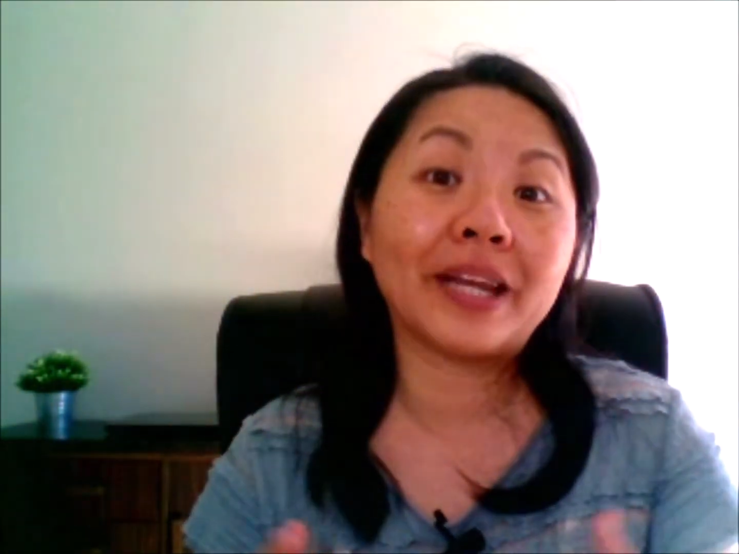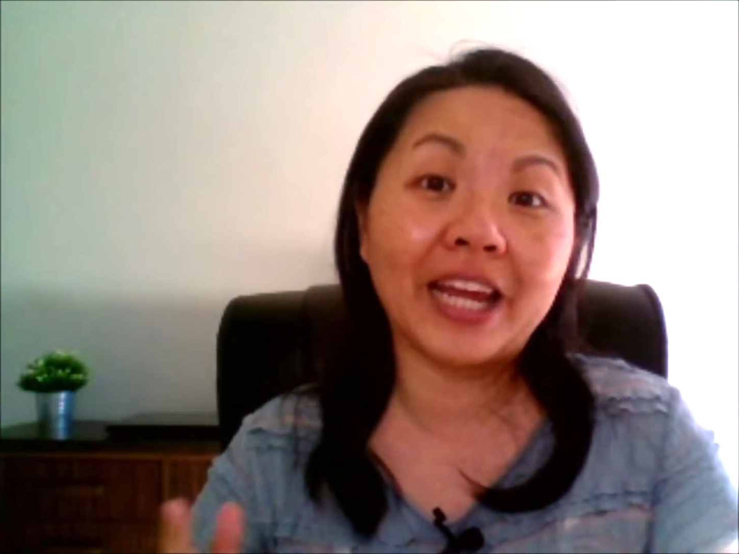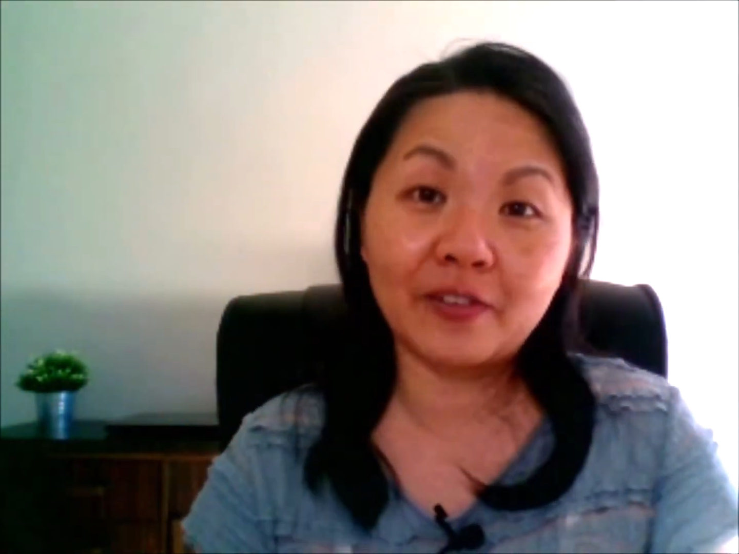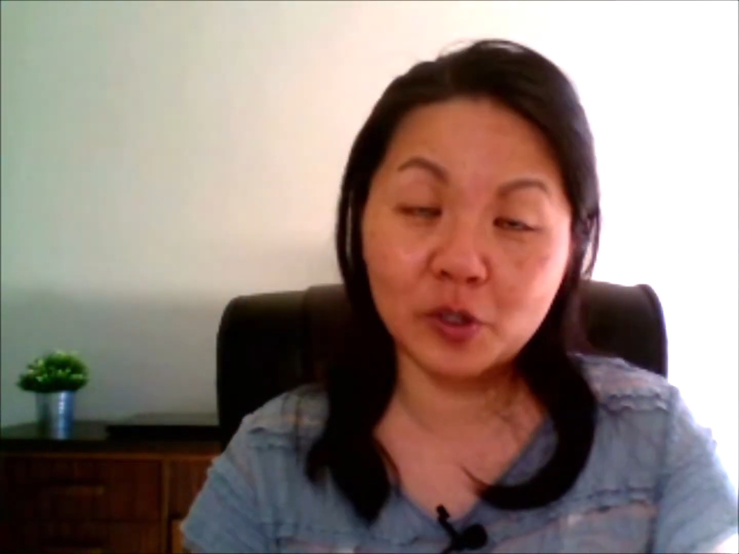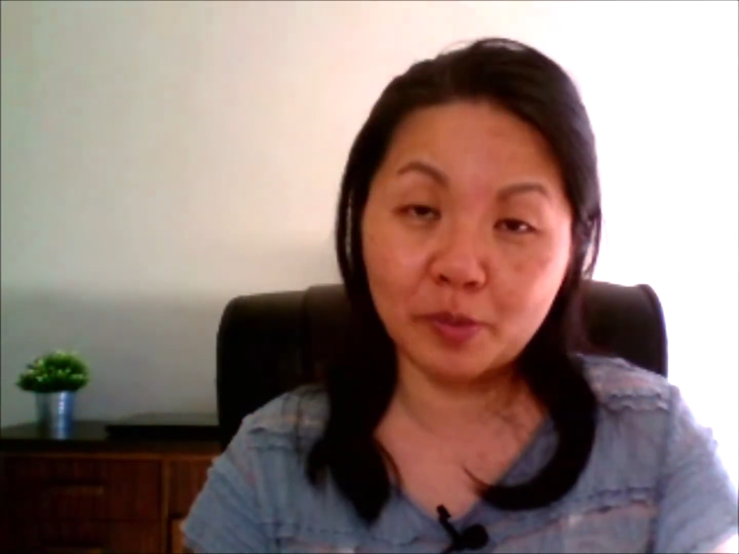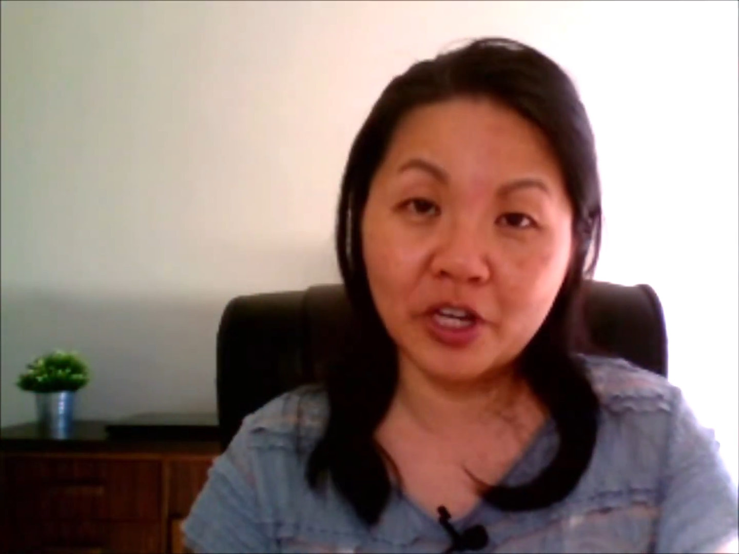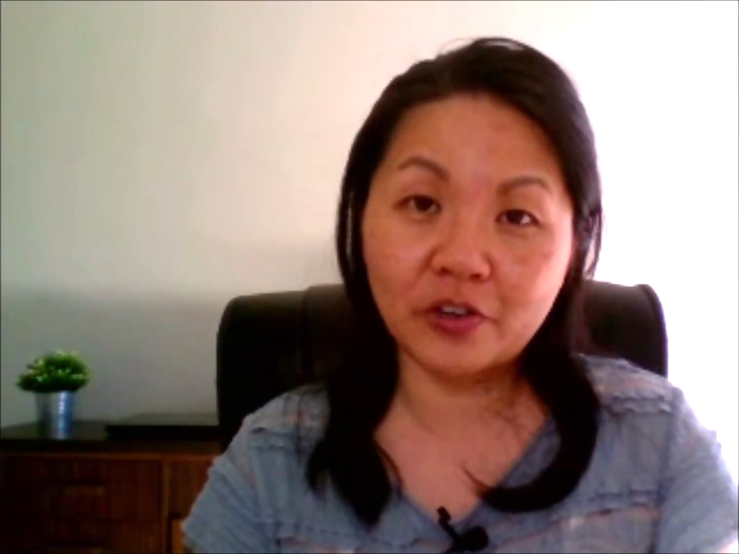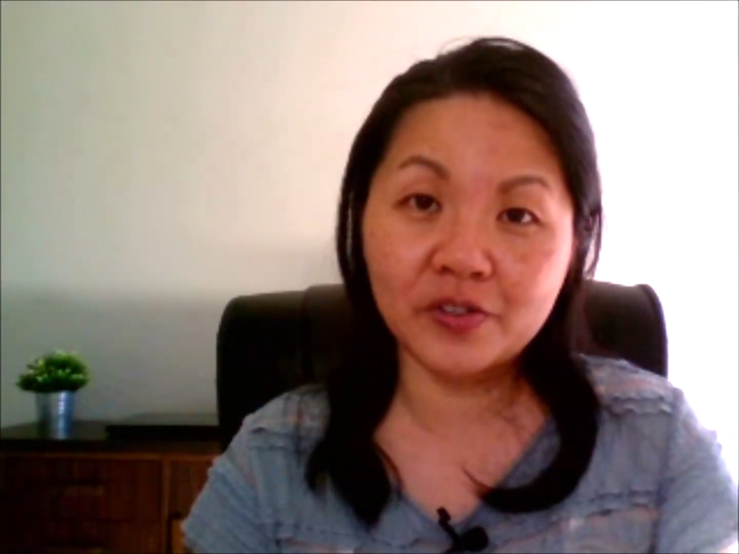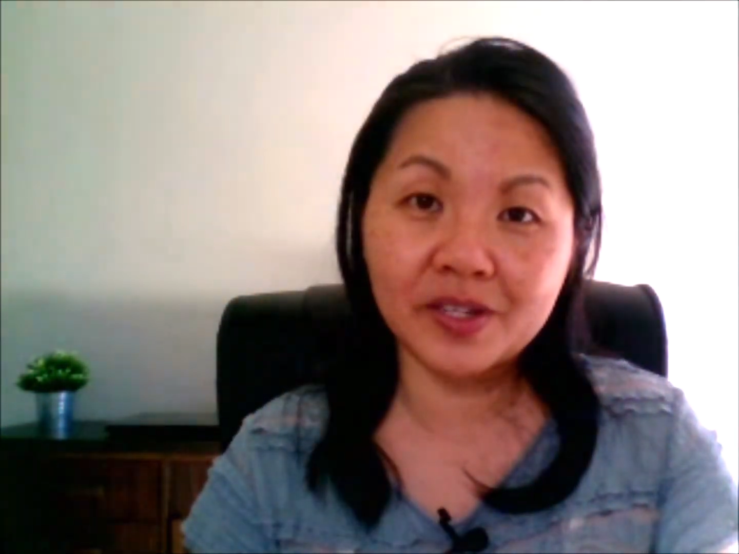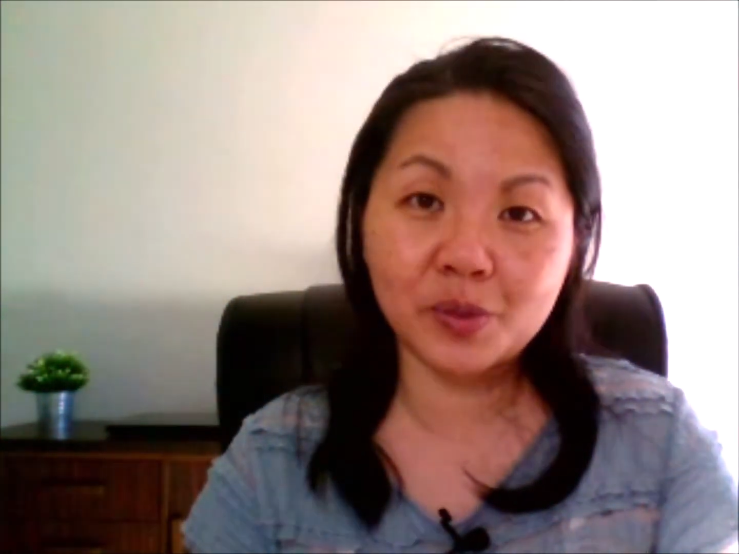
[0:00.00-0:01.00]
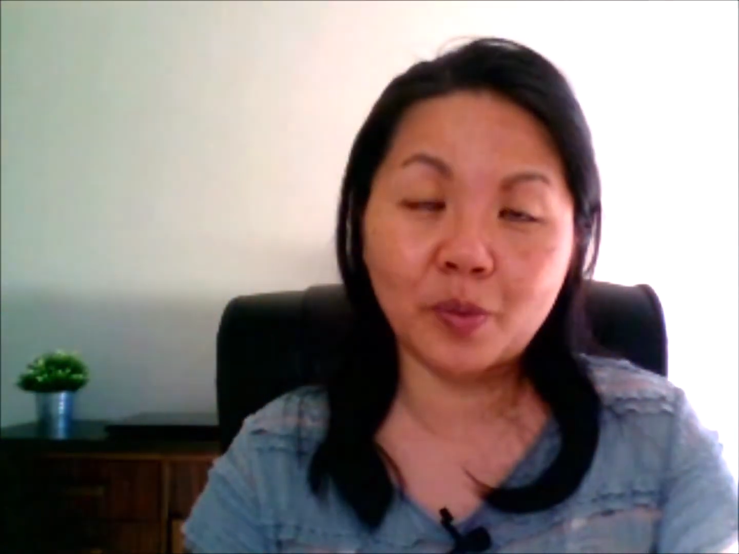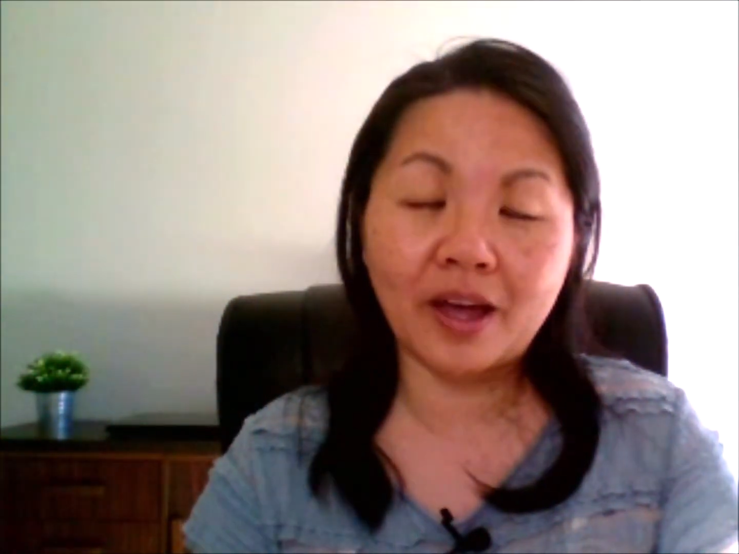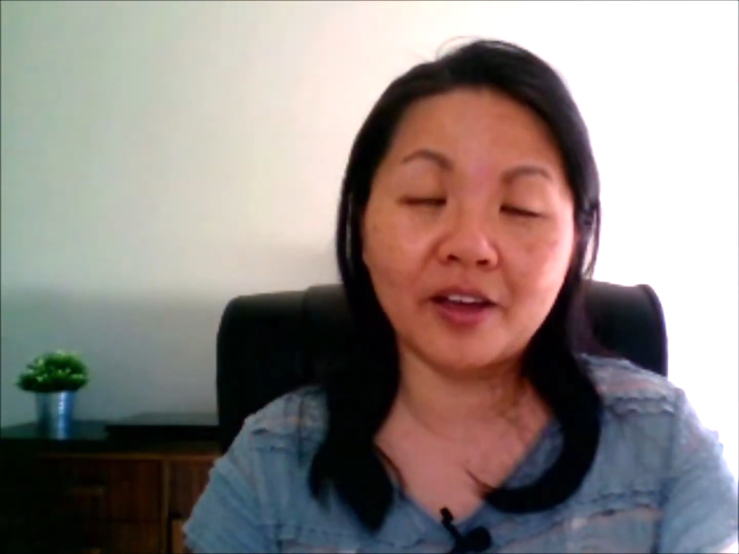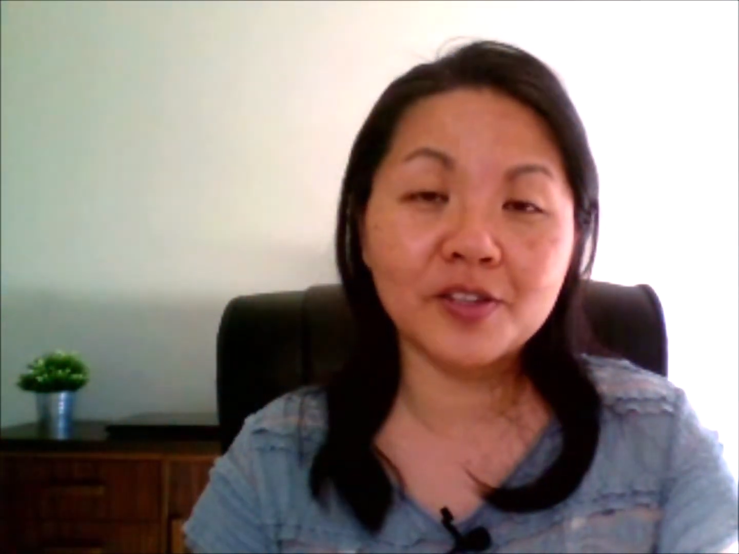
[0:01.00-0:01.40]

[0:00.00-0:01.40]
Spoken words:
native speakers as well.